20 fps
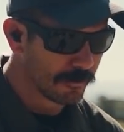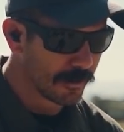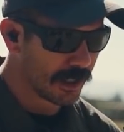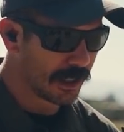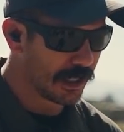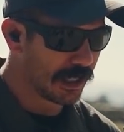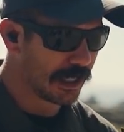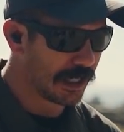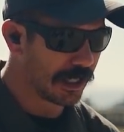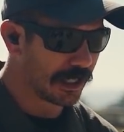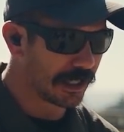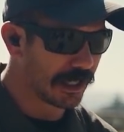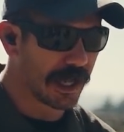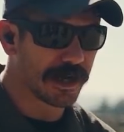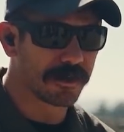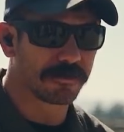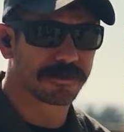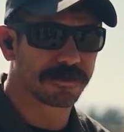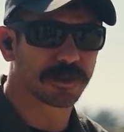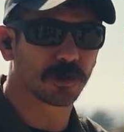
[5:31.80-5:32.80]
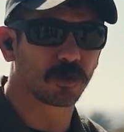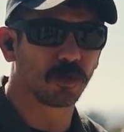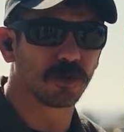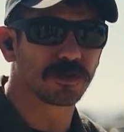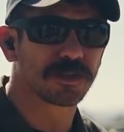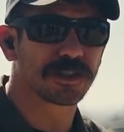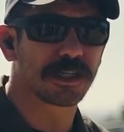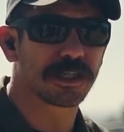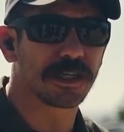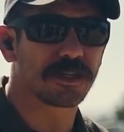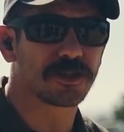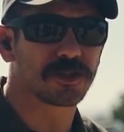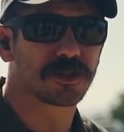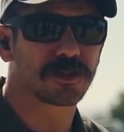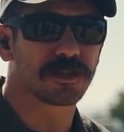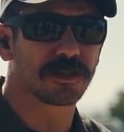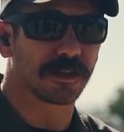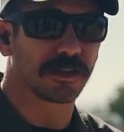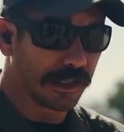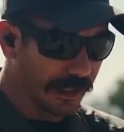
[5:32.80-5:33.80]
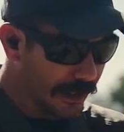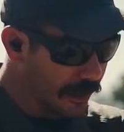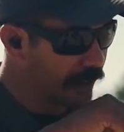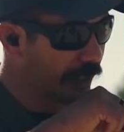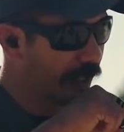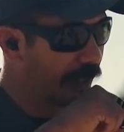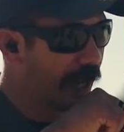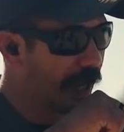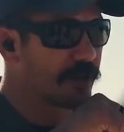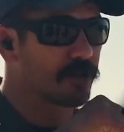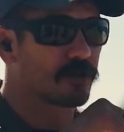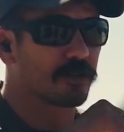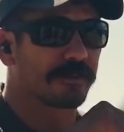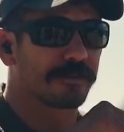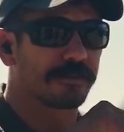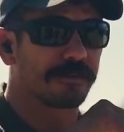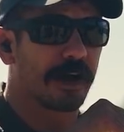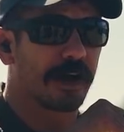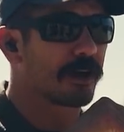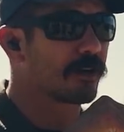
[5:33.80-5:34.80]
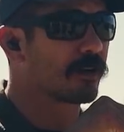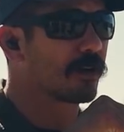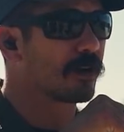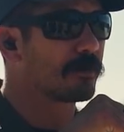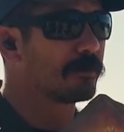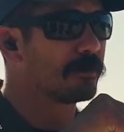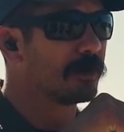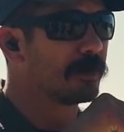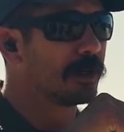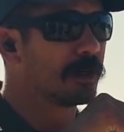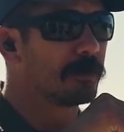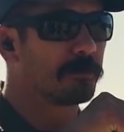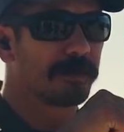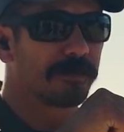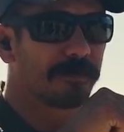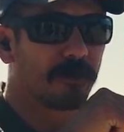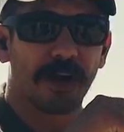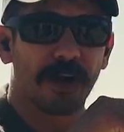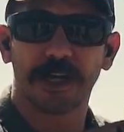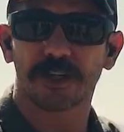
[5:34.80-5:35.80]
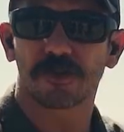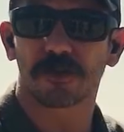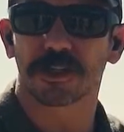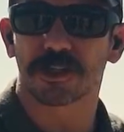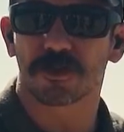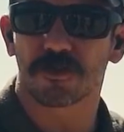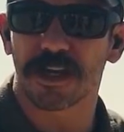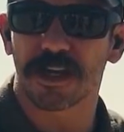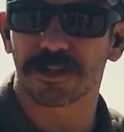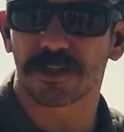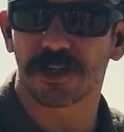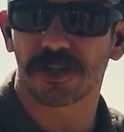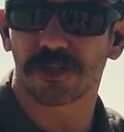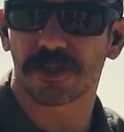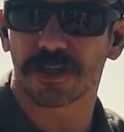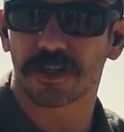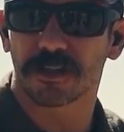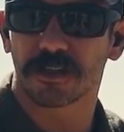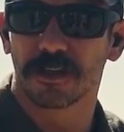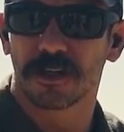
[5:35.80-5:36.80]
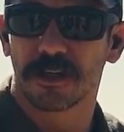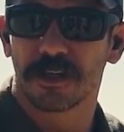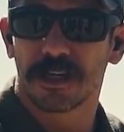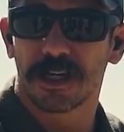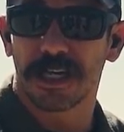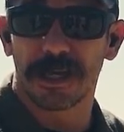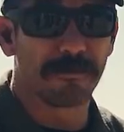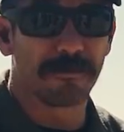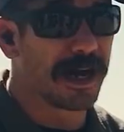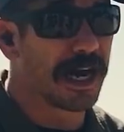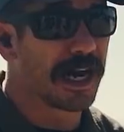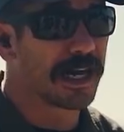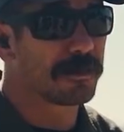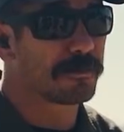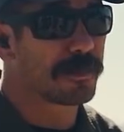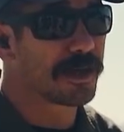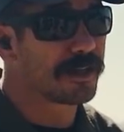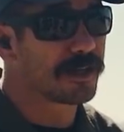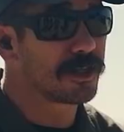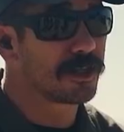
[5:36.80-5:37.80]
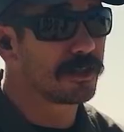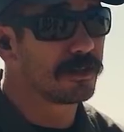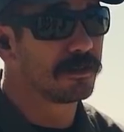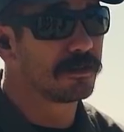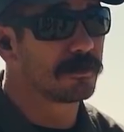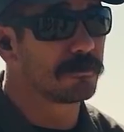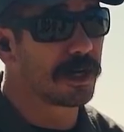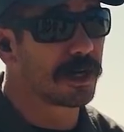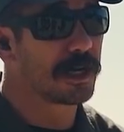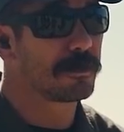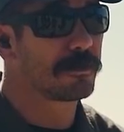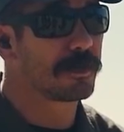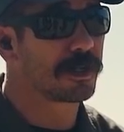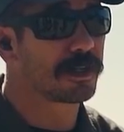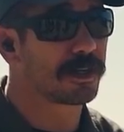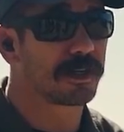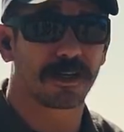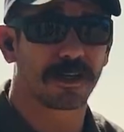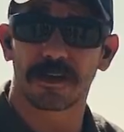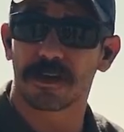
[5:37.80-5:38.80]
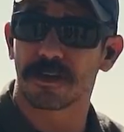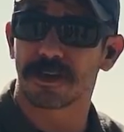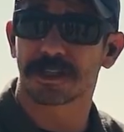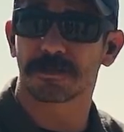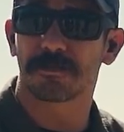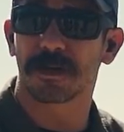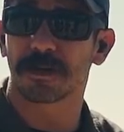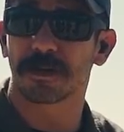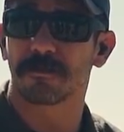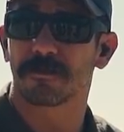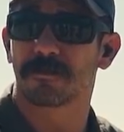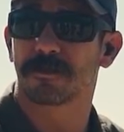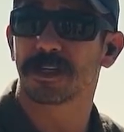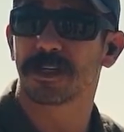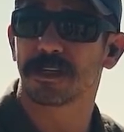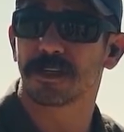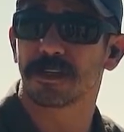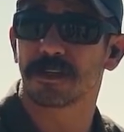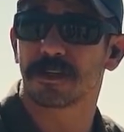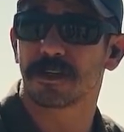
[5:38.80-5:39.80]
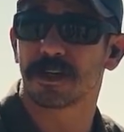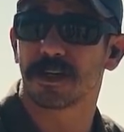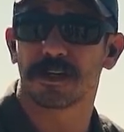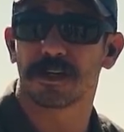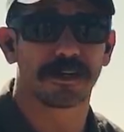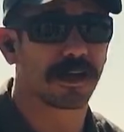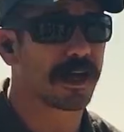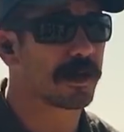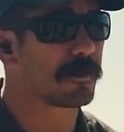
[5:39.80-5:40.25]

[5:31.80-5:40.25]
A lot of schools teach to look at your firearm before actually transitioning. In my opinion, and this might be not a